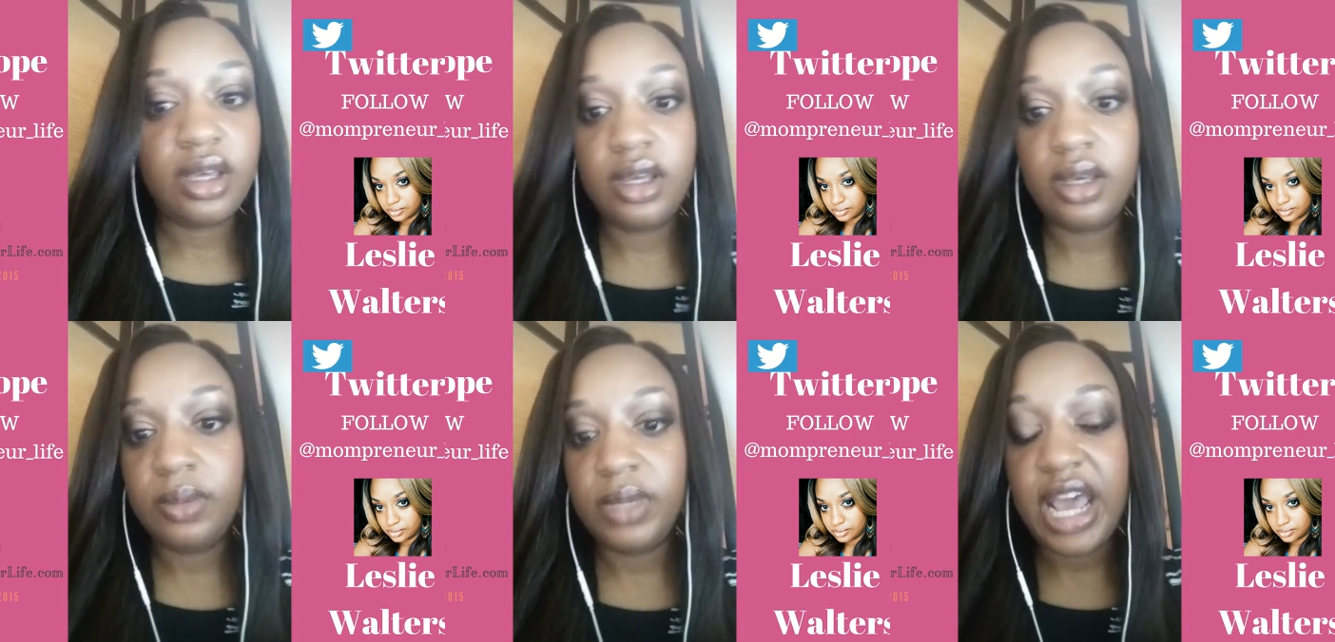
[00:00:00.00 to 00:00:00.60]

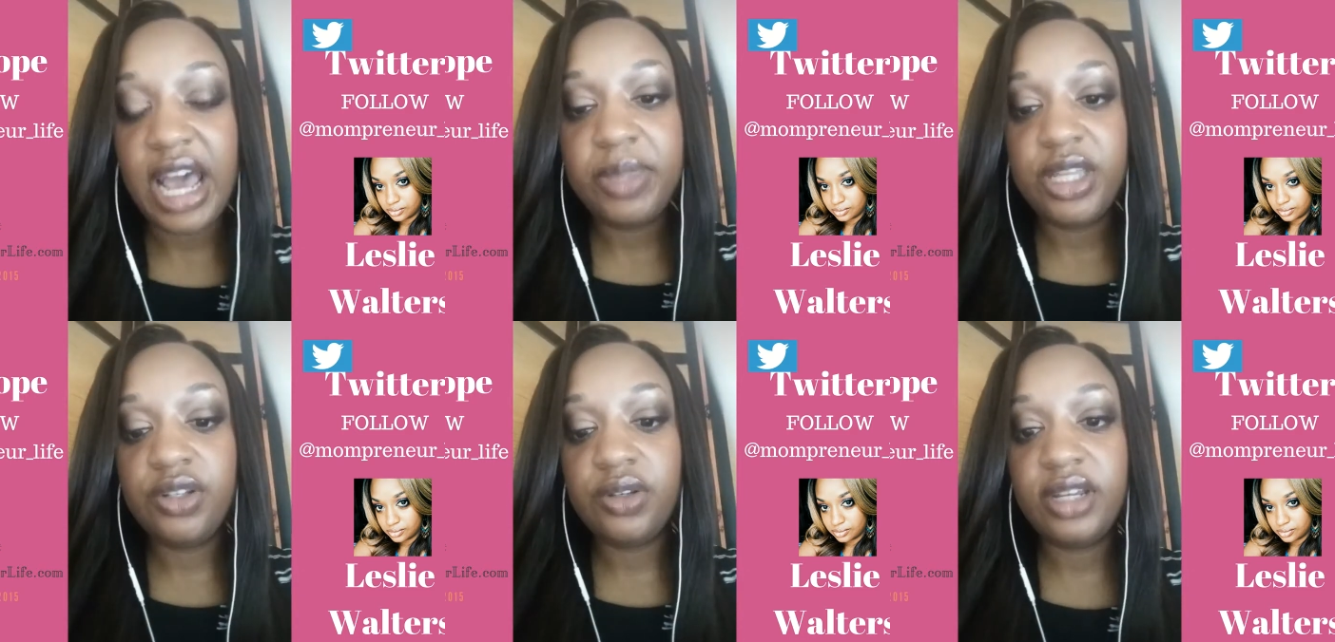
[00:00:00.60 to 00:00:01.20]
Speaker 1: An app
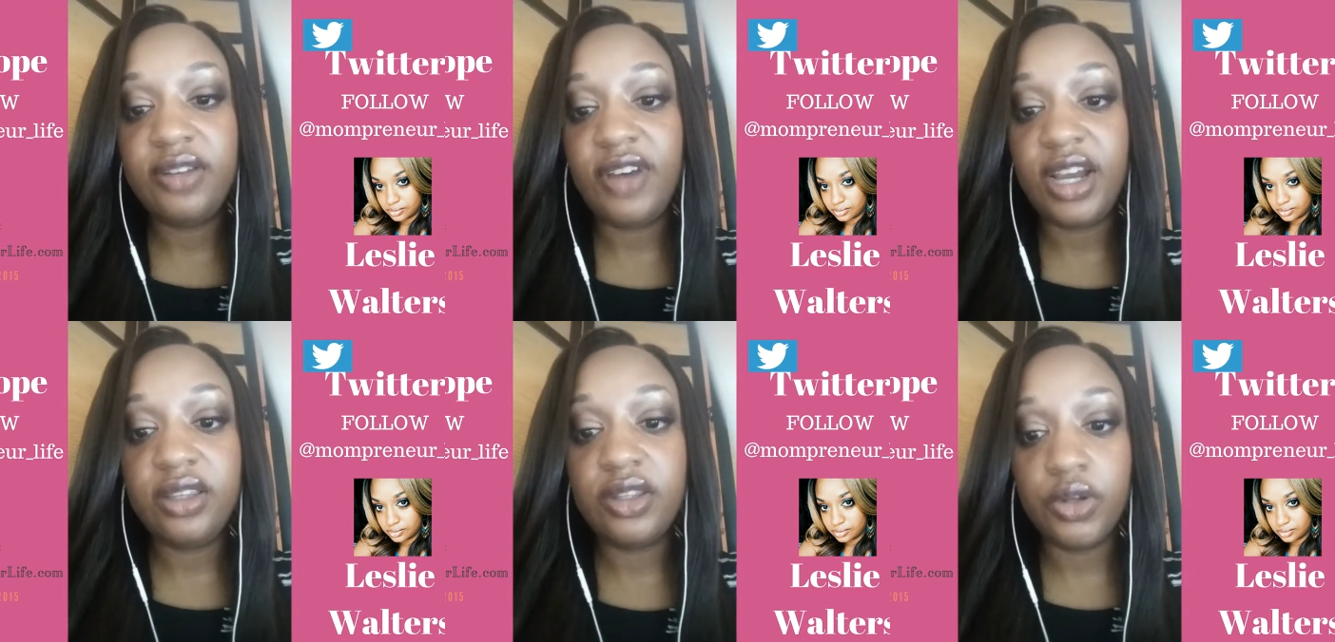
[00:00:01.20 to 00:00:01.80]
that you can
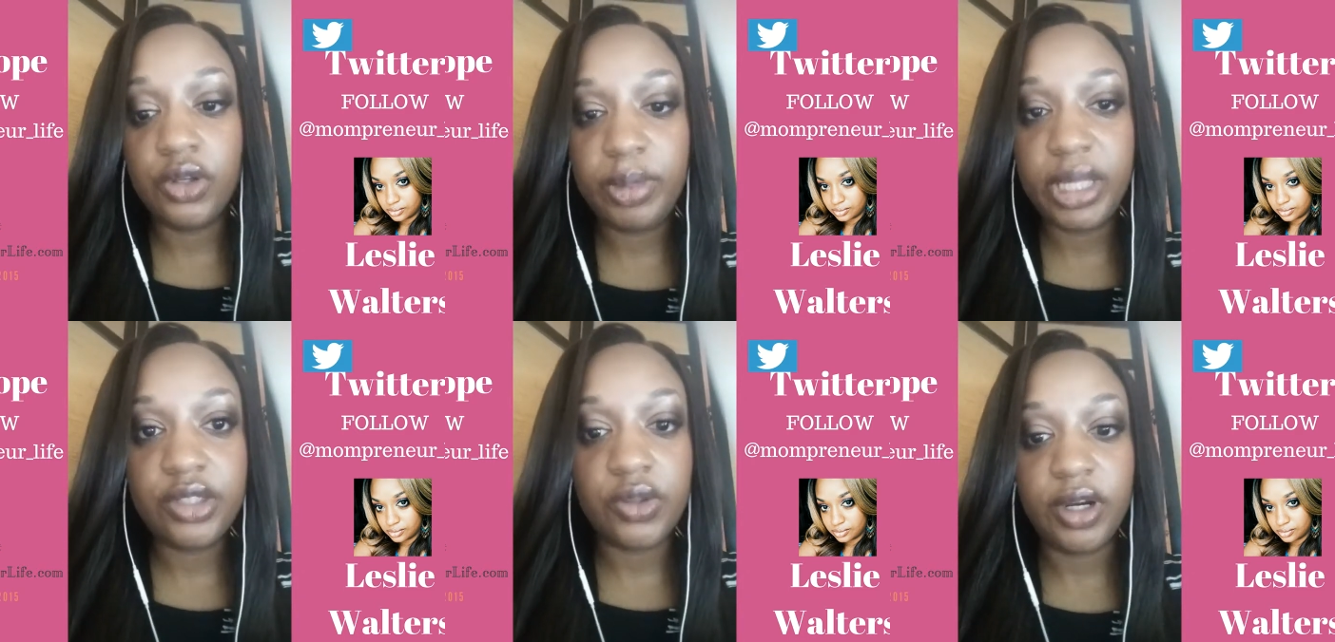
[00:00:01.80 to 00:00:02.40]
find on the Google
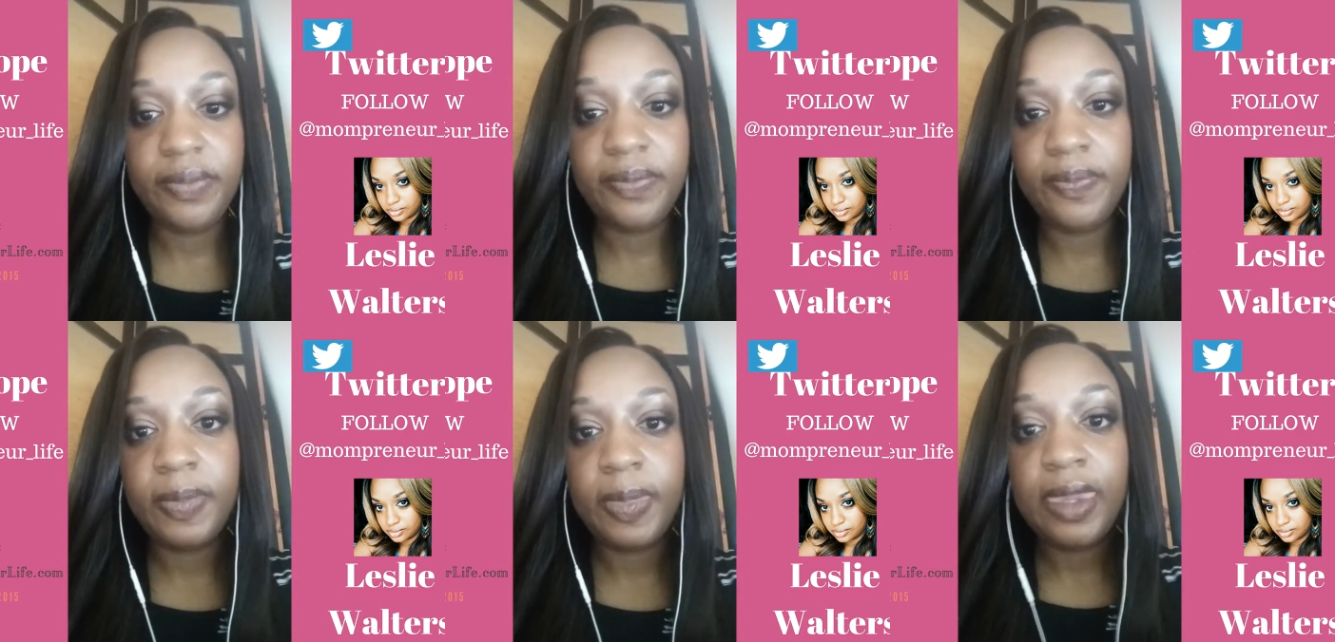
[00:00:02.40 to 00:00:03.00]
Play Store,
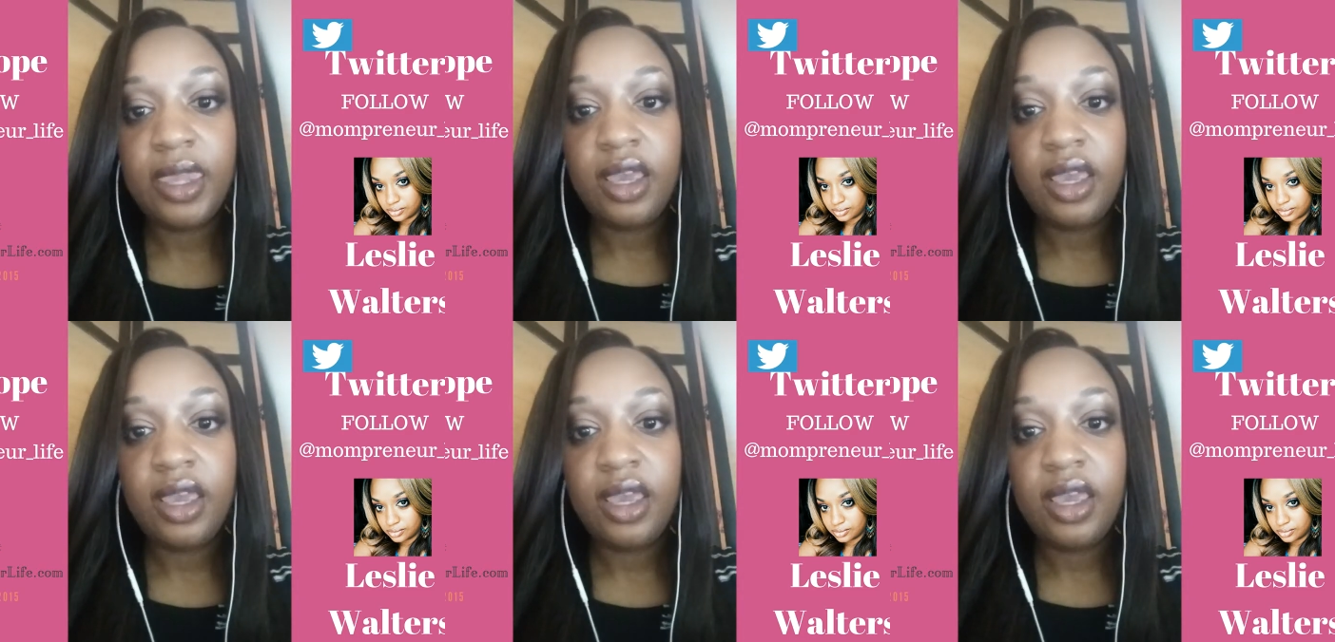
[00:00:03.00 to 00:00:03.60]

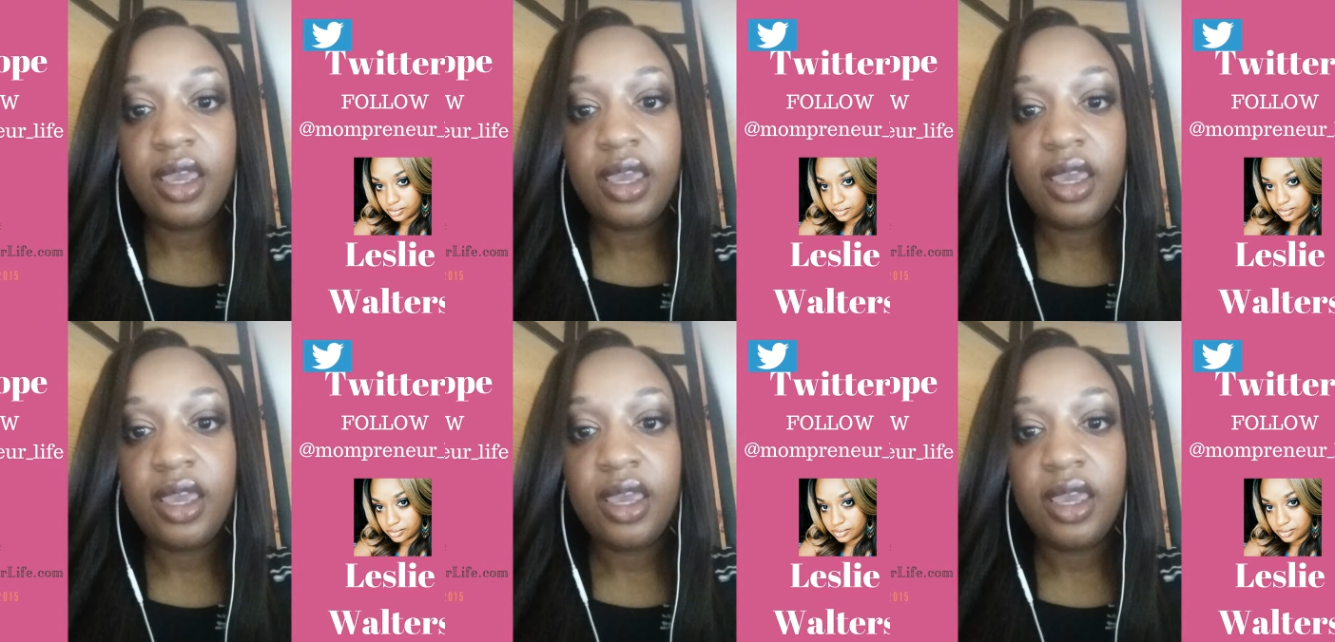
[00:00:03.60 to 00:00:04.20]
and it is